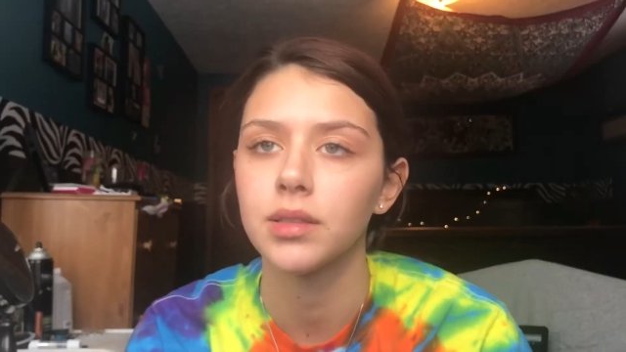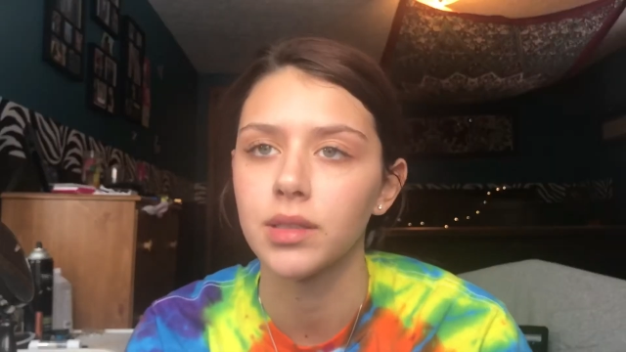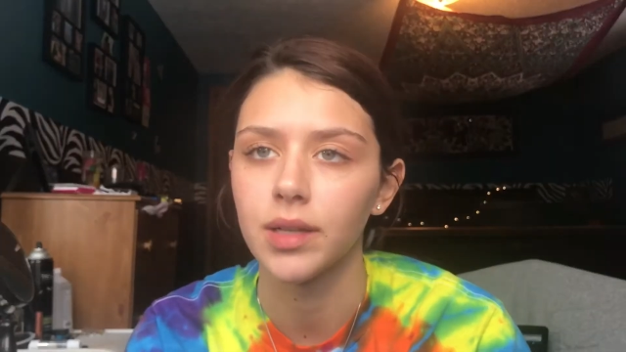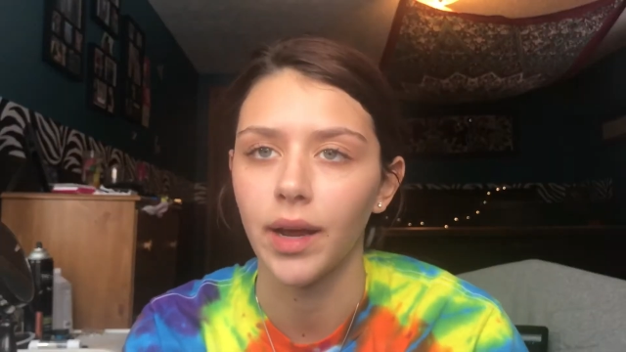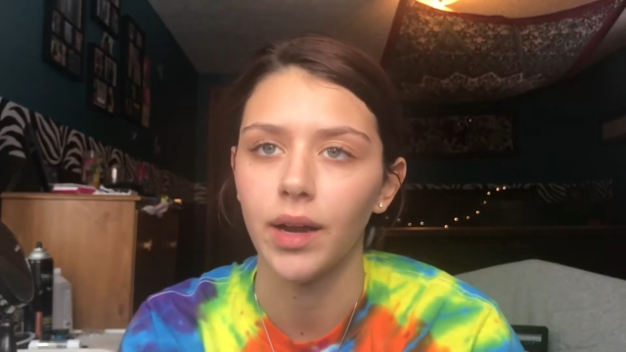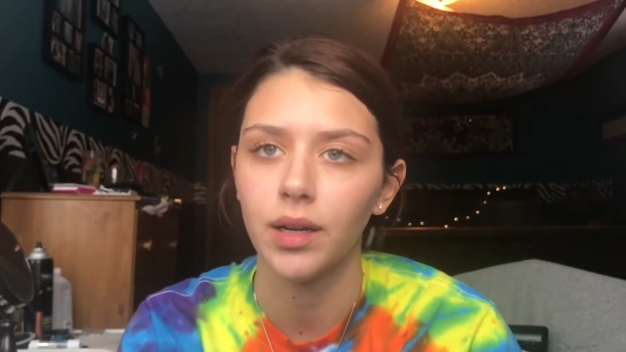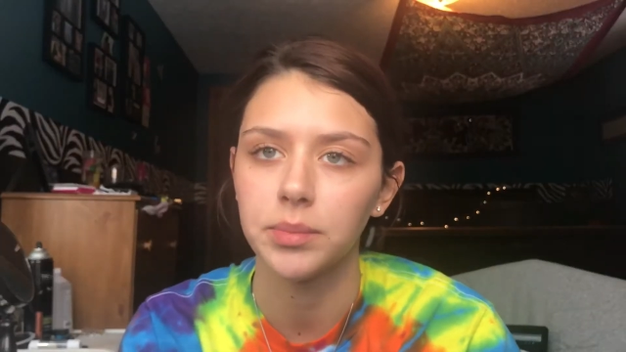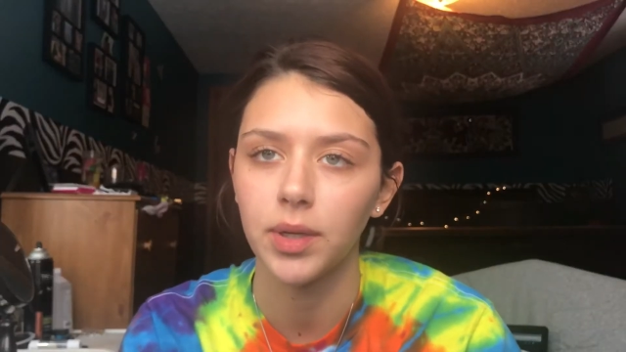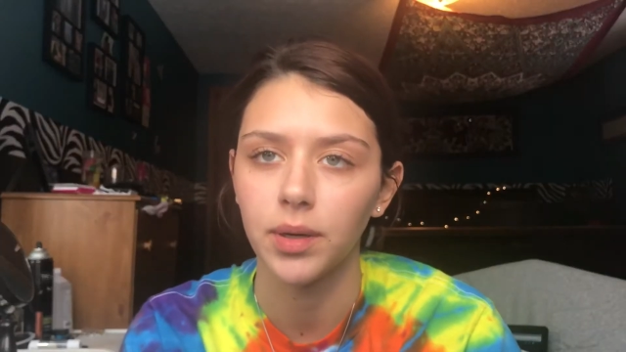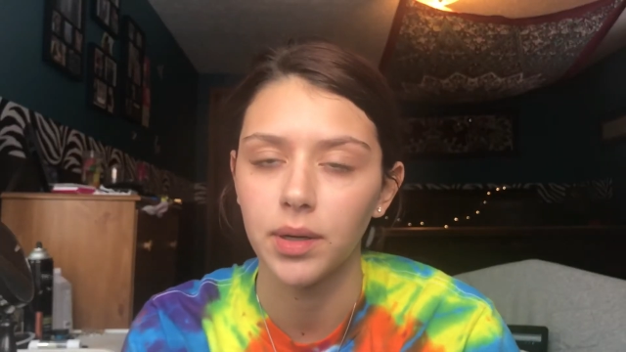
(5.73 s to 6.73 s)
Today
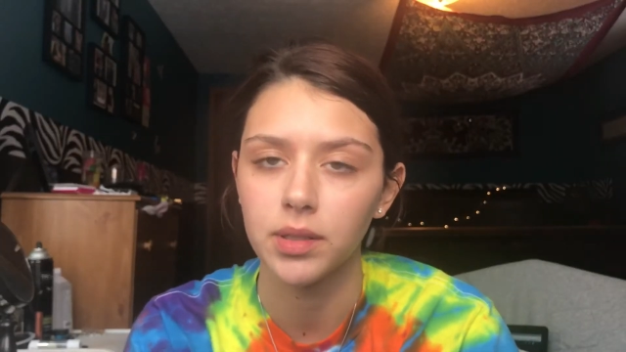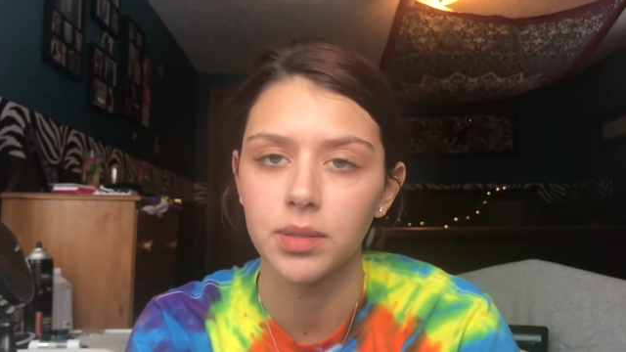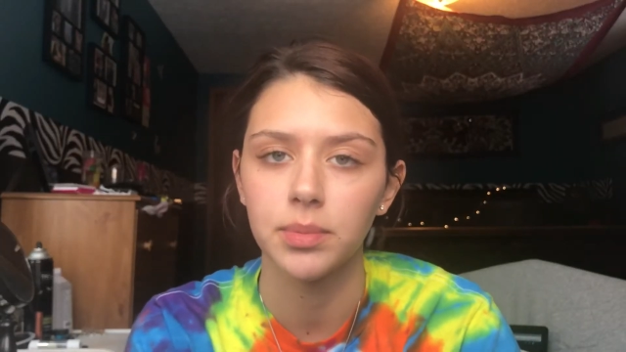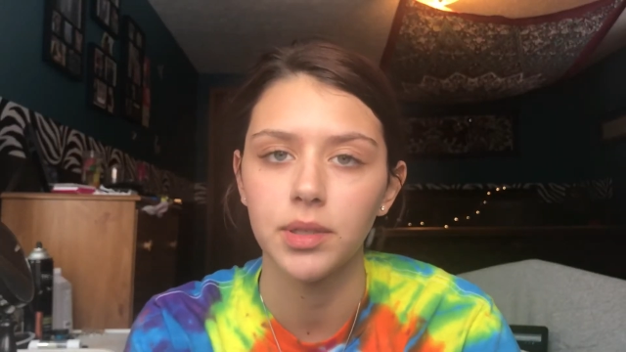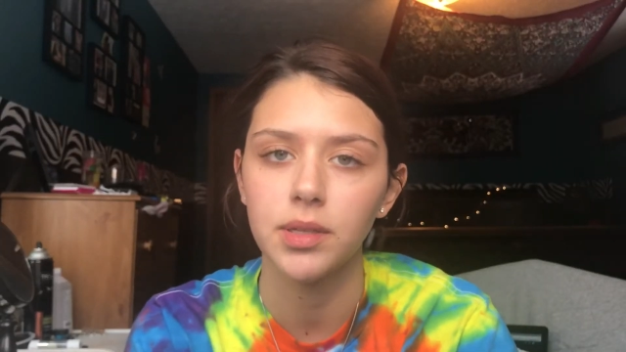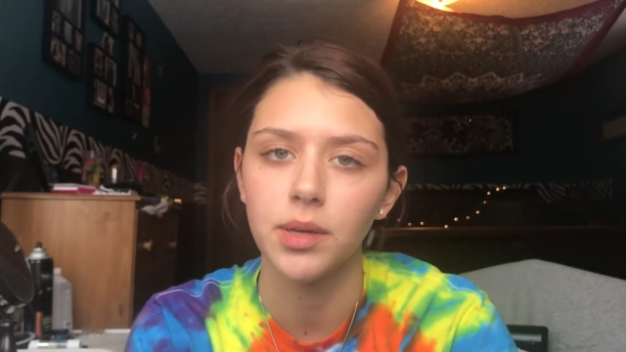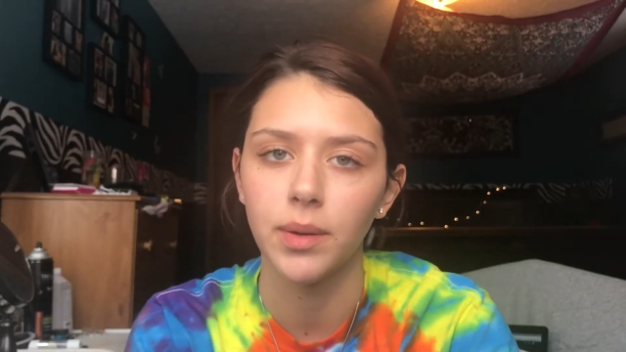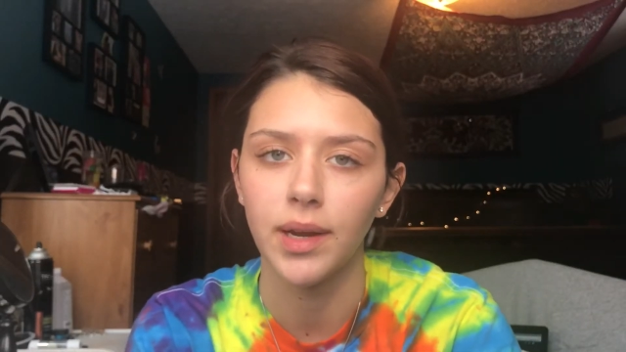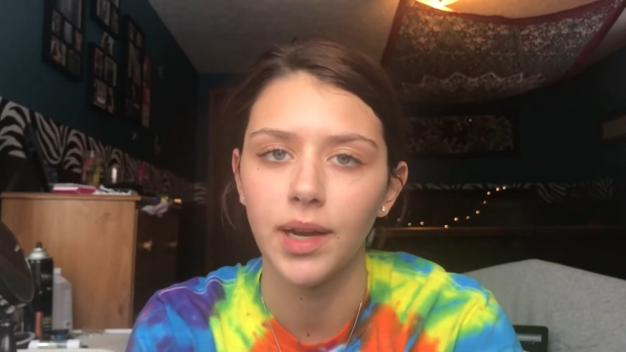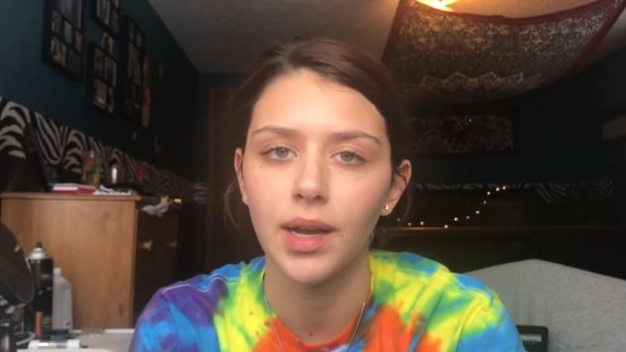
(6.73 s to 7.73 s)
I'm going to be
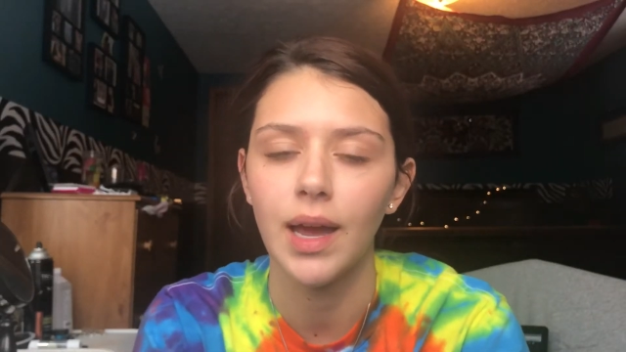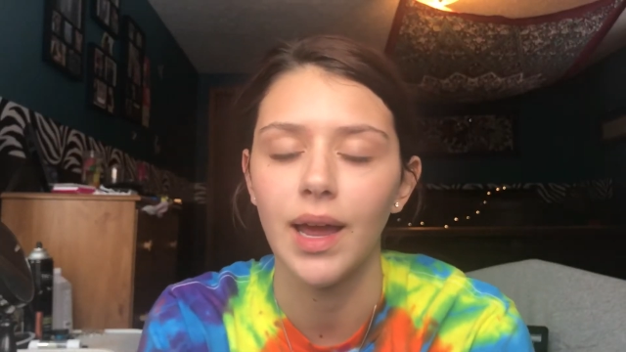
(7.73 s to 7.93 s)
doing